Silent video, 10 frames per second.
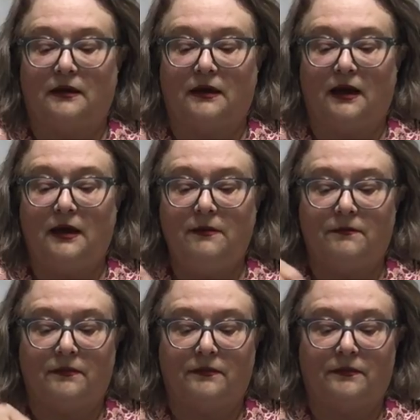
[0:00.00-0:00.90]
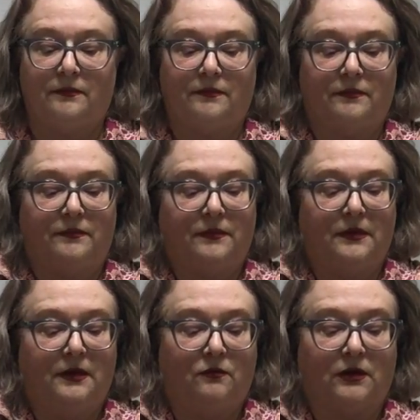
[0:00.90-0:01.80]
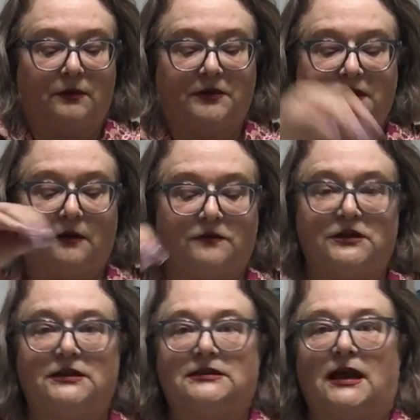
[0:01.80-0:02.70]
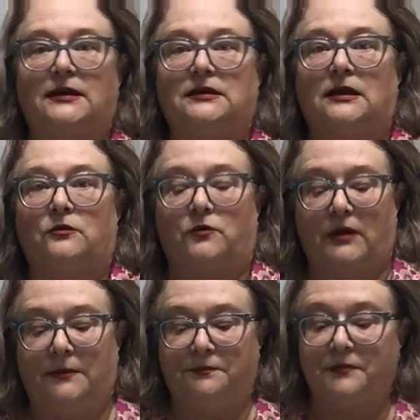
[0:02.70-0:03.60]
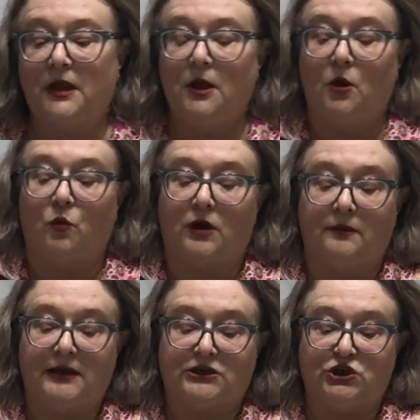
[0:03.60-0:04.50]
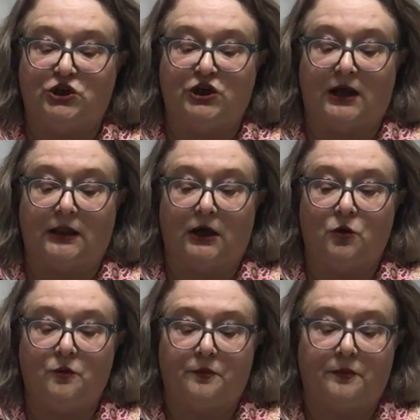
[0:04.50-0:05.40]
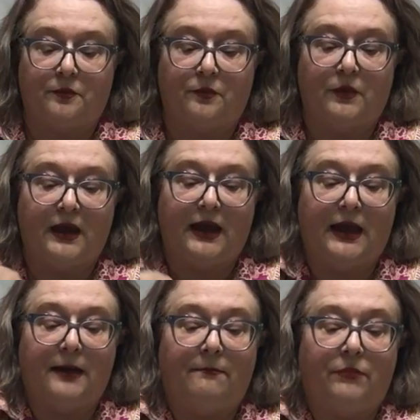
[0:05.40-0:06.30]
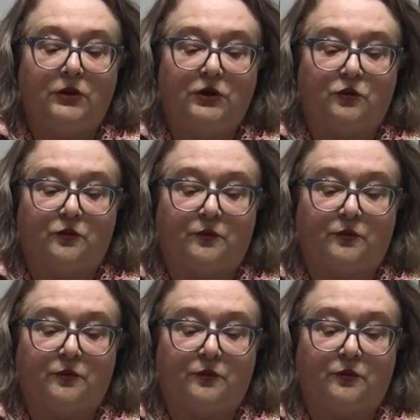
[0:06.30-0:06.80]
Okay, I'm going to put that over to the side, yellow and red. We're going to mix yellow and blue.